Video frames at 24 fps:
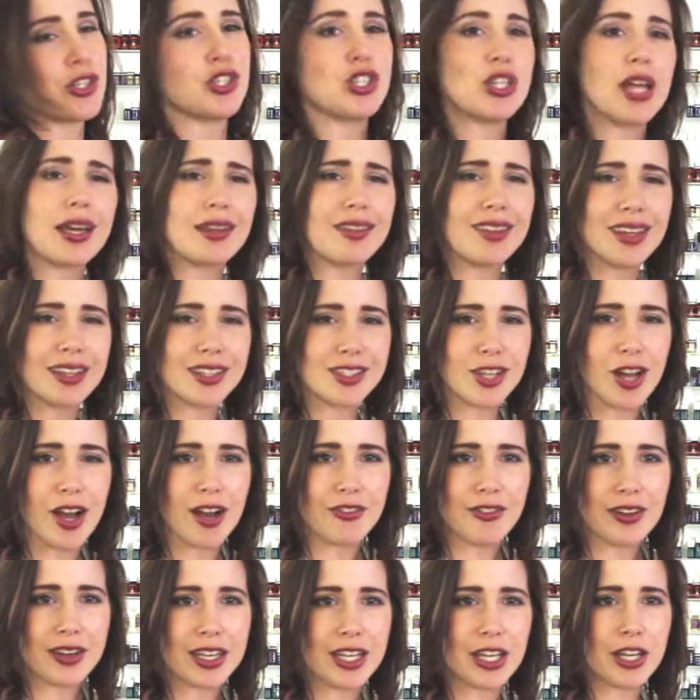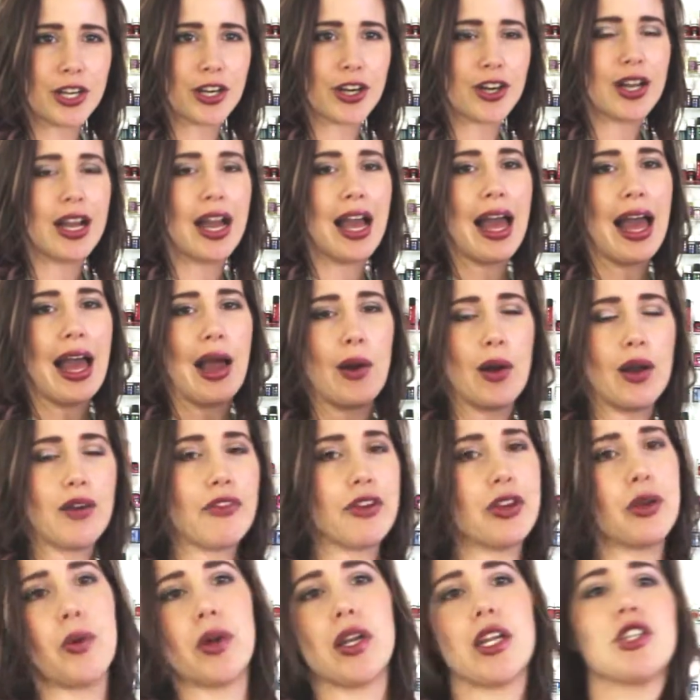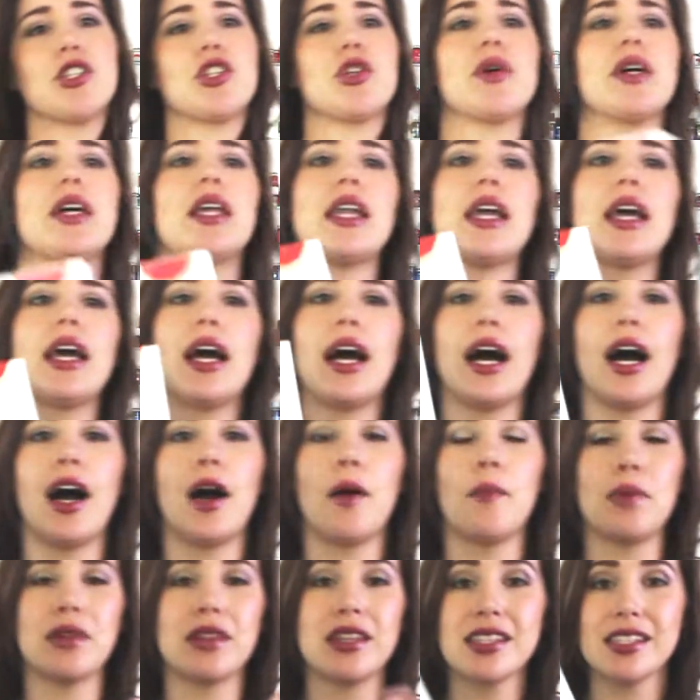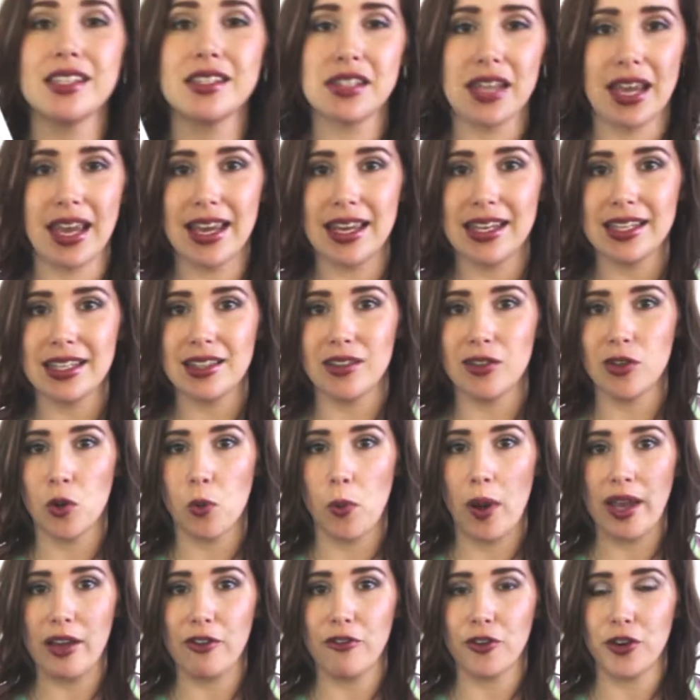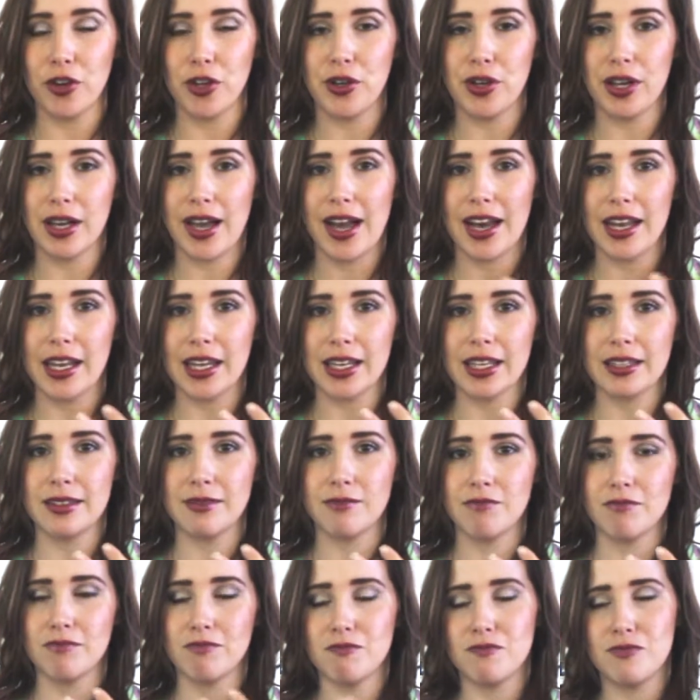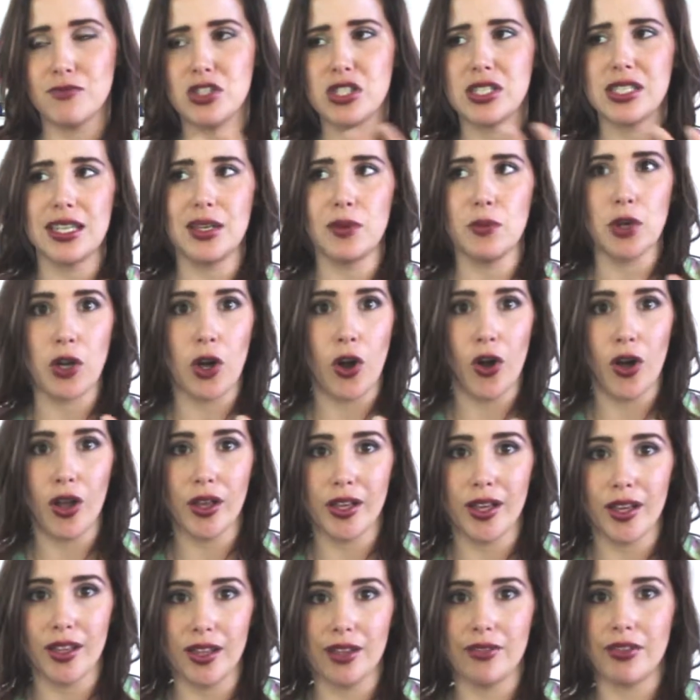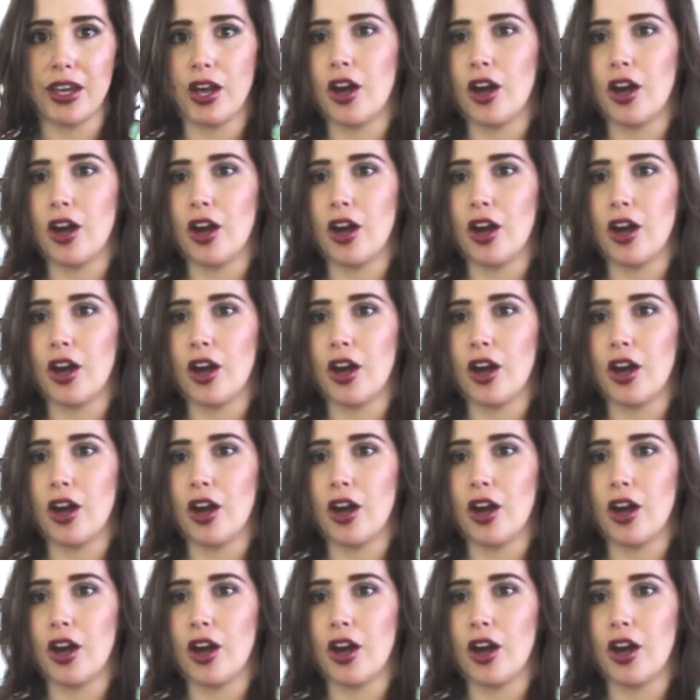check things off on here, however you want to do it. But this is a handy little way for you to kind of see what all Young Living